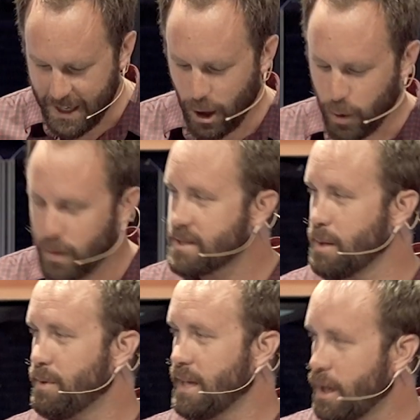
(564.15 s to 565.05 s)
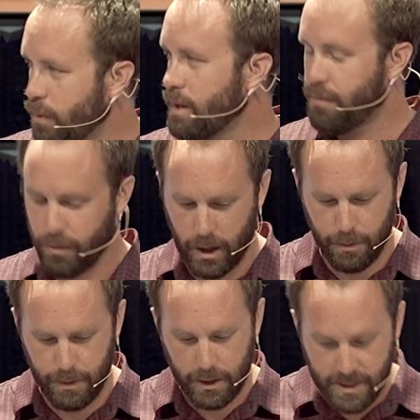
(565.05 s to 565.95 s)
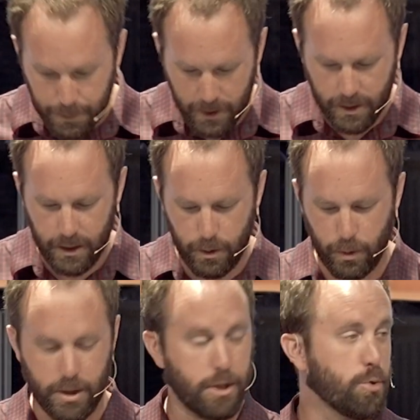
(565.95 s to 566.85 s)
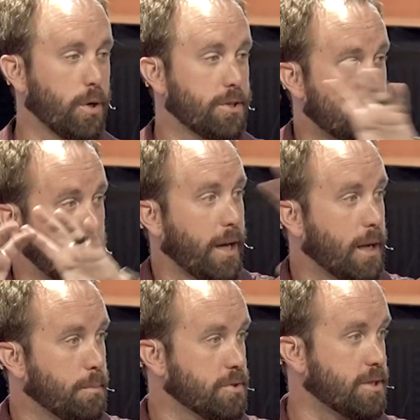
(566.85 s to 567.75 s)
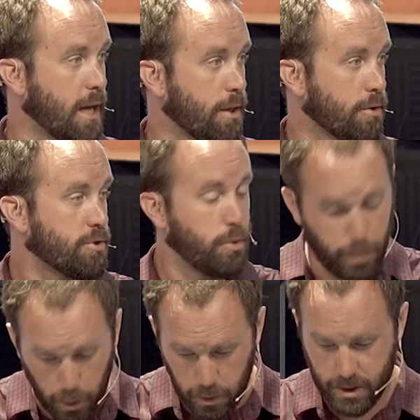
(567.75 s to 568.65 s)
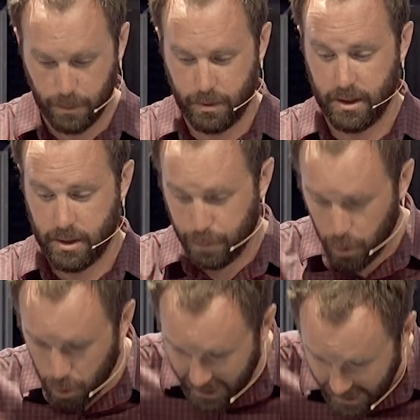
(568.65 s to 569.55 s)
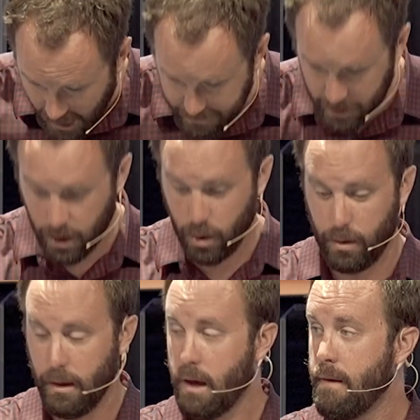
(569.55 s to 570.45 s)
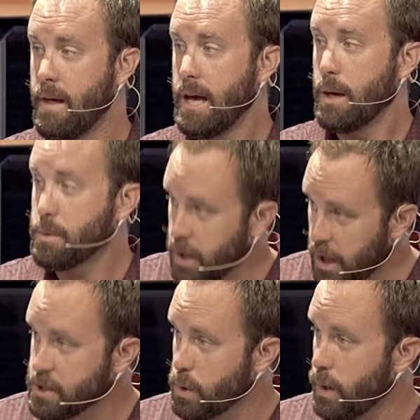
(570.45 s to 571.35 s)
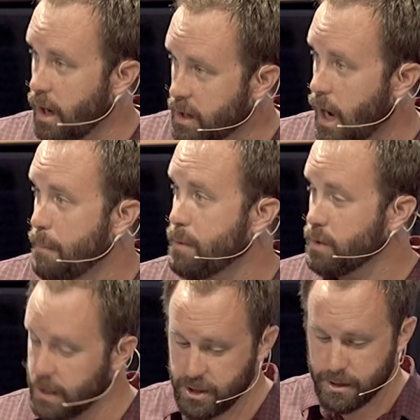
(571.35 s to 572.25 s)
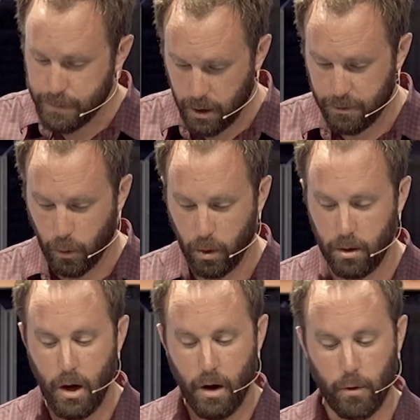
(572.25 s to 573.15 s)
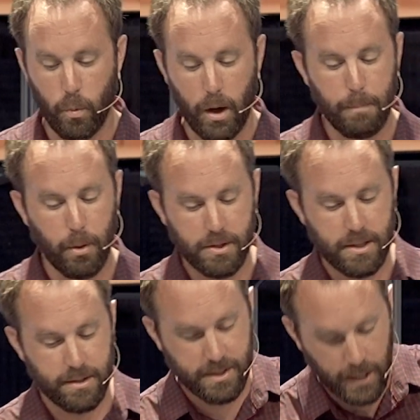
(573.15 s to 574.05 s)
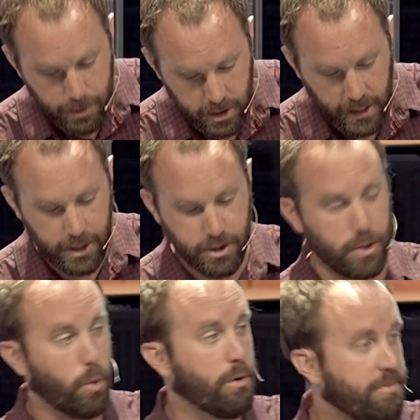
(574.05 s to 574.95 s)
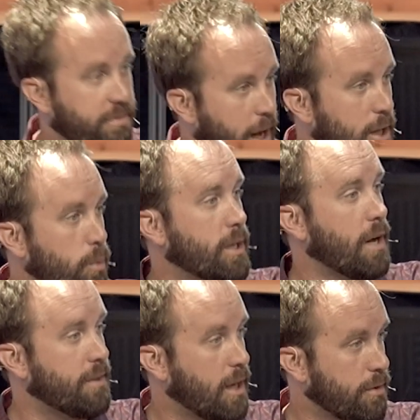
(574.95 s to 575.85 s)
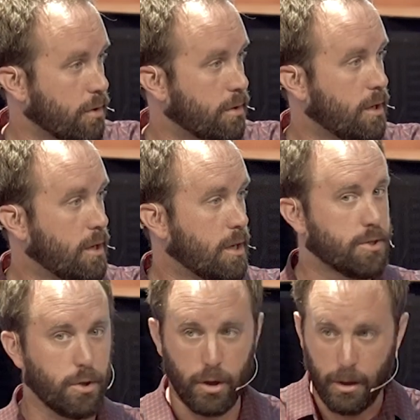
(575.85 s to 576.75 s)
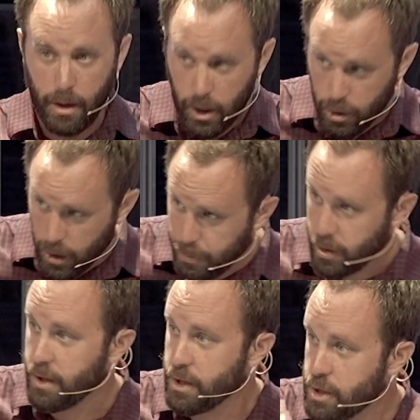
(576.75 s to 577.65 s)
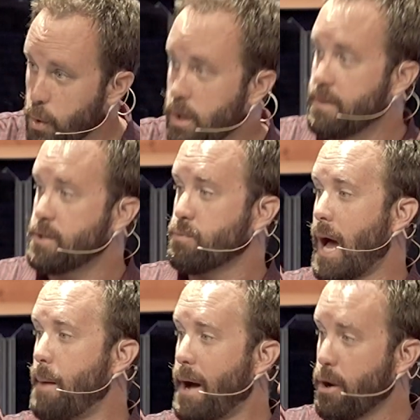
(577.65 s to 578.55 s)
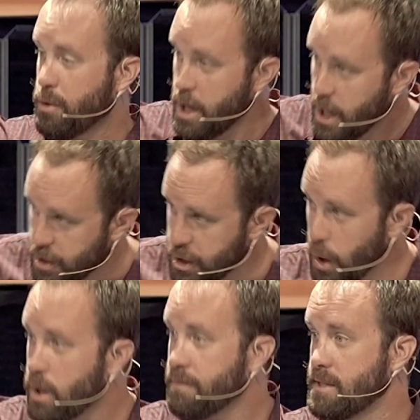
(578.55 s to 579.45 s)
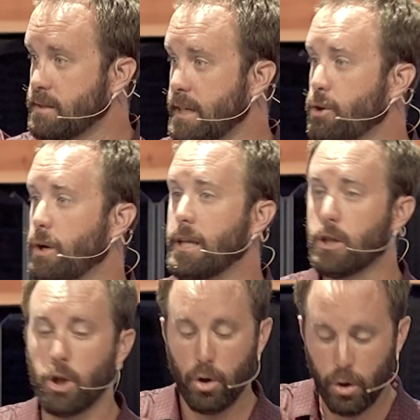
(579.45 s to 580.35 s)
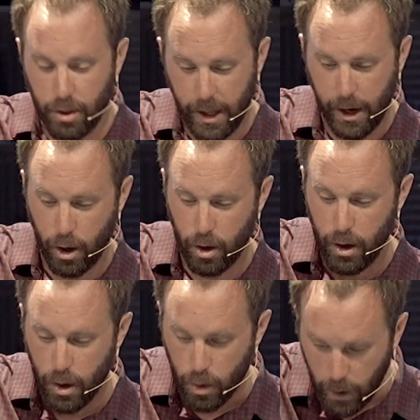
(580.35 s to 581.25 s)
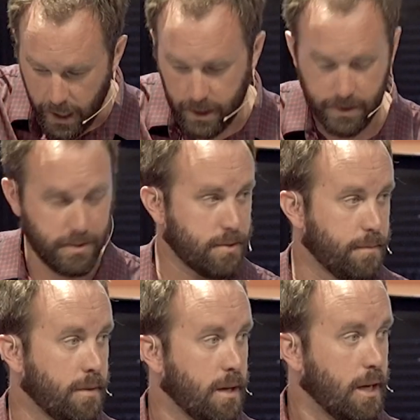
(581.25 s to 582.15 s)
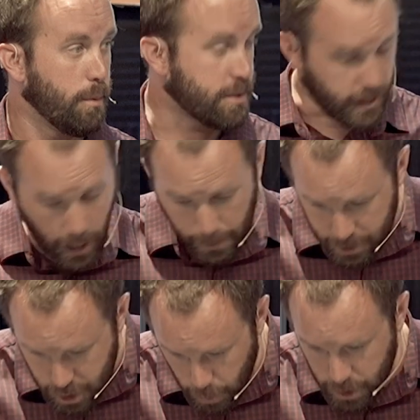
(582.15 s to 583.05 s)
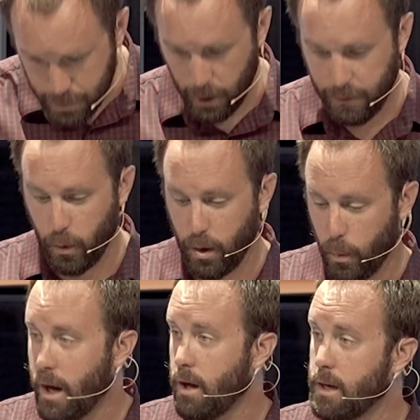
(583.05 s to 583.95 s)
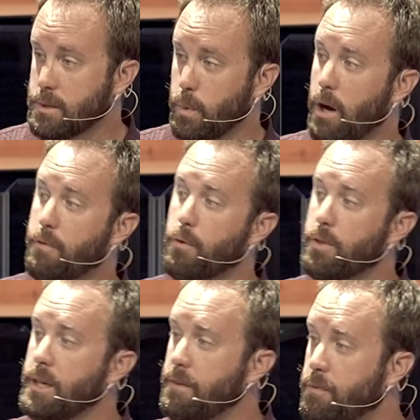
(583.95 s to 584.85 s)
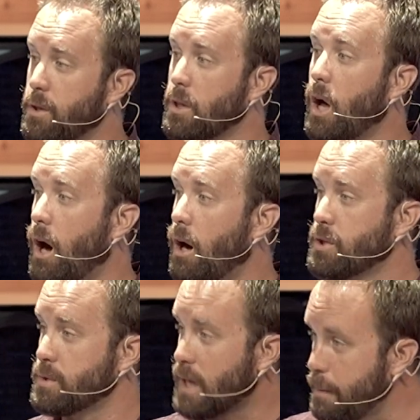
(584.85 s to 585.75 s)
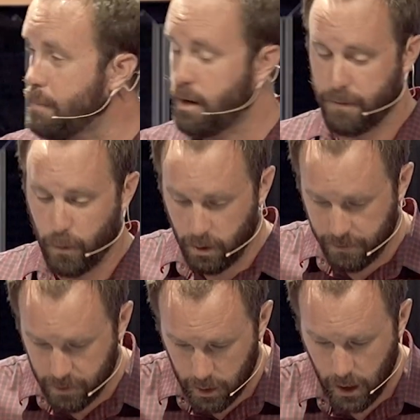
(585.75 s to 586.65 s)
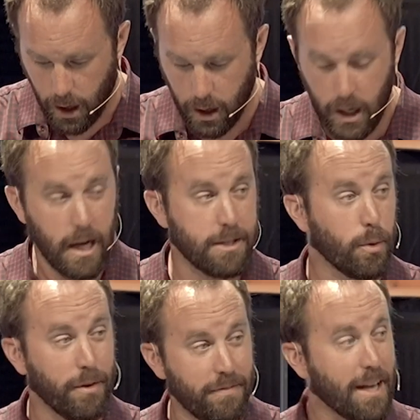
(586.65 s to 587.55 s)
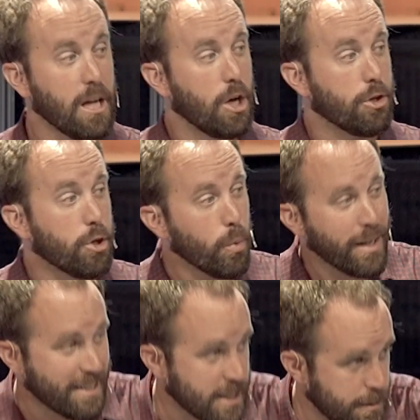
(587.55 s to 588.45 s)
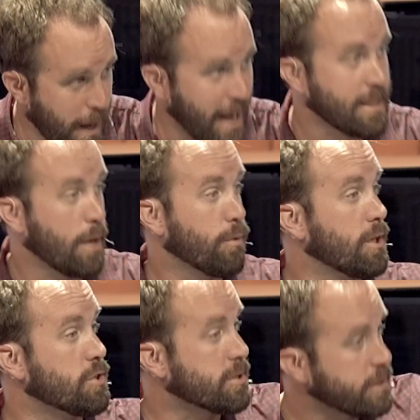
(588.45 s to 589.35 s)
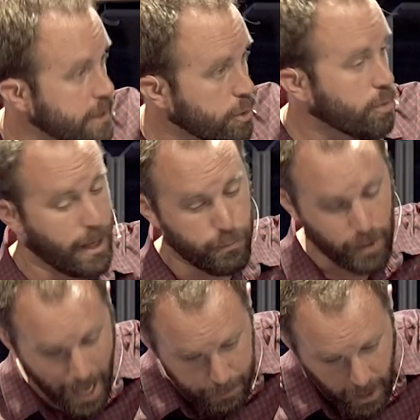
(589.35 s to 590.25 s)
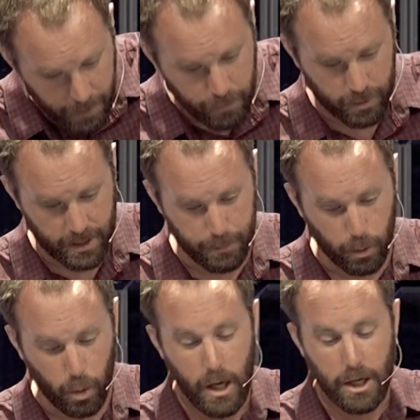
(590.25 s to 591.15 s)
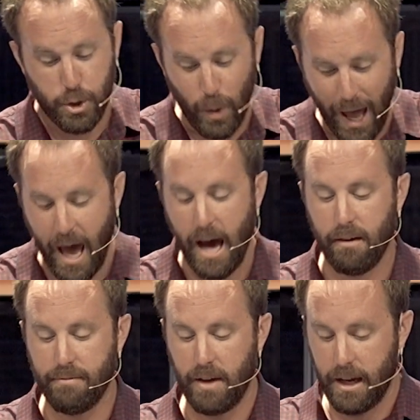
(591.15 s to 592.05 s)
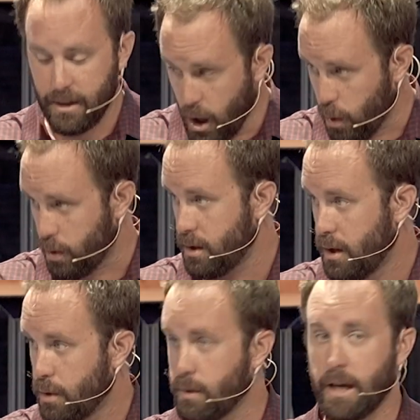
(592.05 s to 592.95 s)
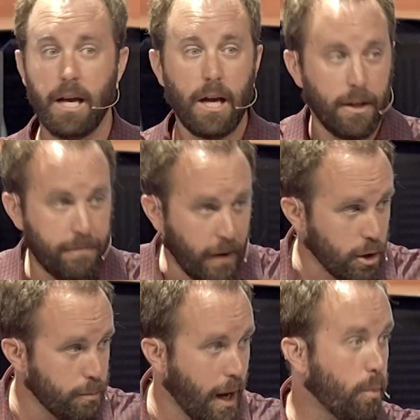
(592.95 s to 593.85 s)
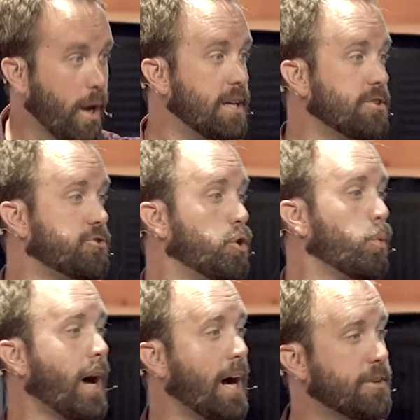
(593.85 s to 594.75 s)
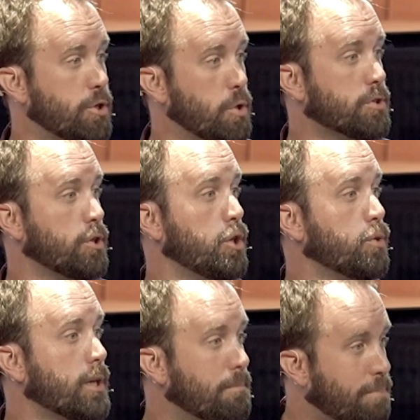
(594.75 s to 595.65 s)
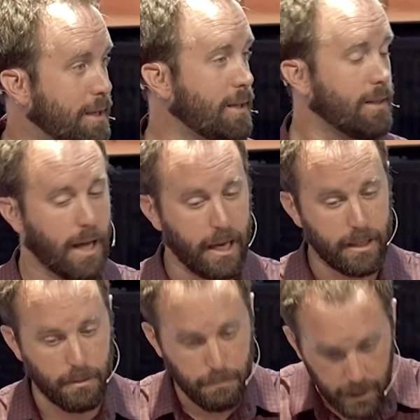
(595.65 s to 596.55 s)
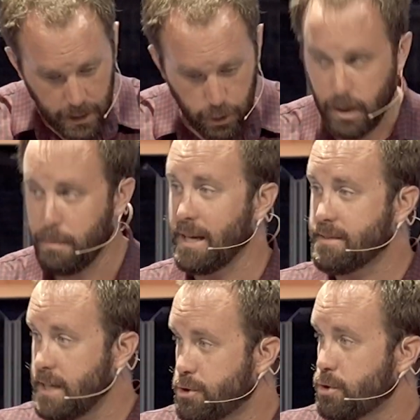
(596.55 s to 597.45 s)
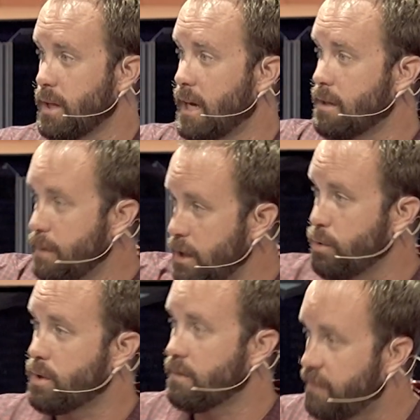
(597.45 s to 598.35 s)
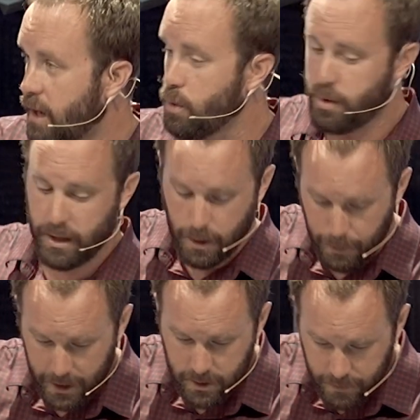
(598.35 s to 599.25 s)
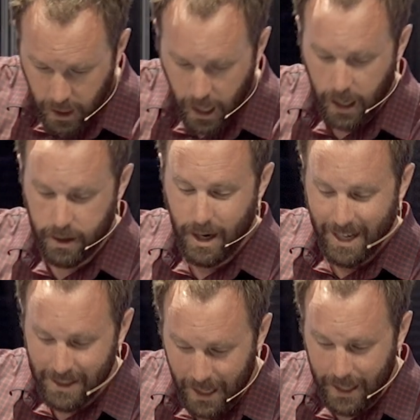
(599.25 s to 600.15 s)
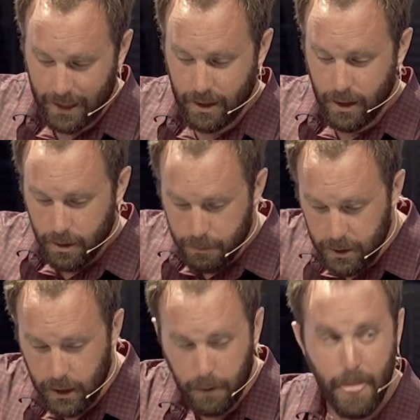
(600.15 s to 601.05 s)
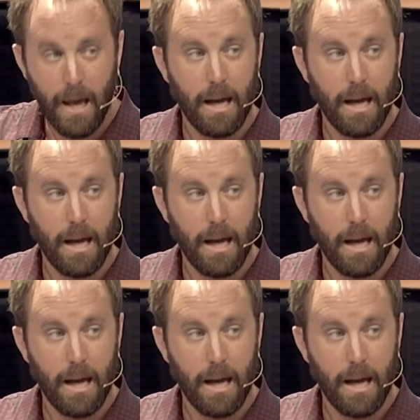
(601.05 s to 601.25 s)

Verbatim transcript: A yoke was simply a wooden frame that typically would conjoin two animals together to pull something, to pull a heavy load. It was also a common religious metaphor for one person's subjugation or following of another. So you're going to you're going to put on the yoke of this rabbi or the, the yoke of this leader and learn their ways. It was a common Jewish metaphor well, as well for the, for the law. So it was a common metaphor for the law. And so, in fact, you would expect a religious leader, a rabbi, for example, to have a yoke, right? Follow my ways, do what I do so that you can be like me. You can be a teacher like me, or you can follow the commands of God like me.